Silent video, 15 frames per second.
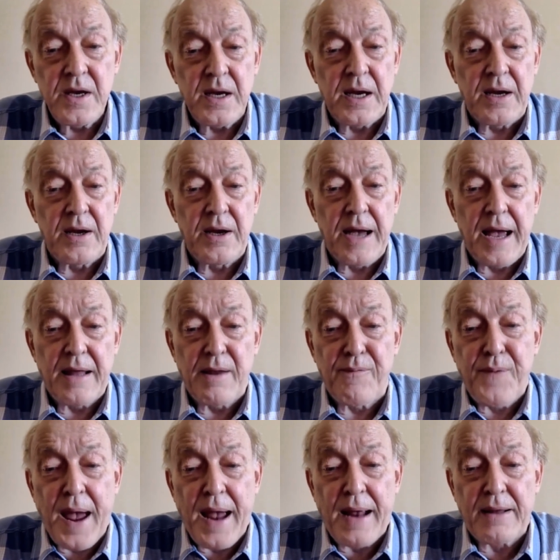and the
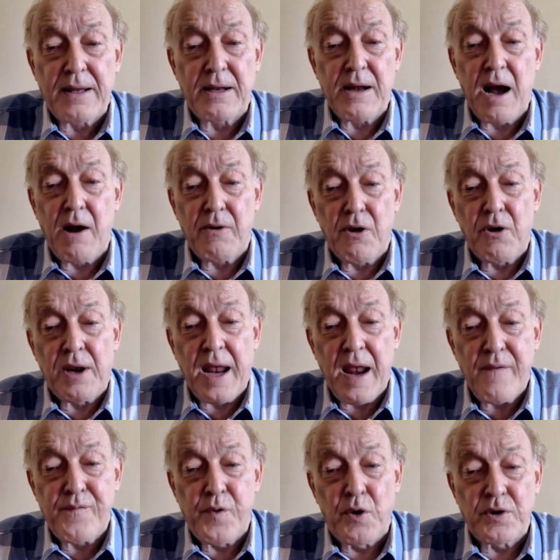fact that
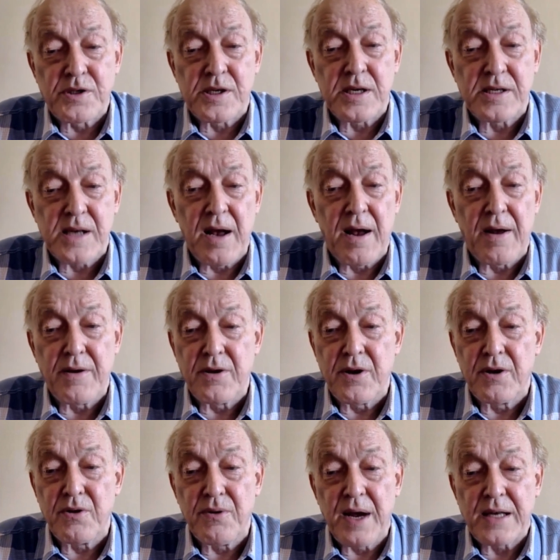ROK forces are
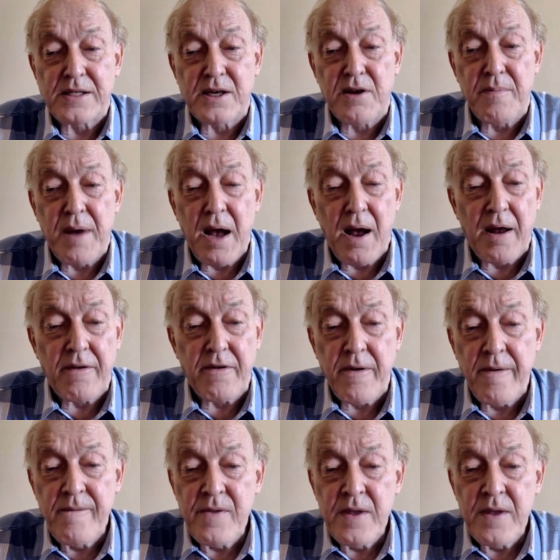under US command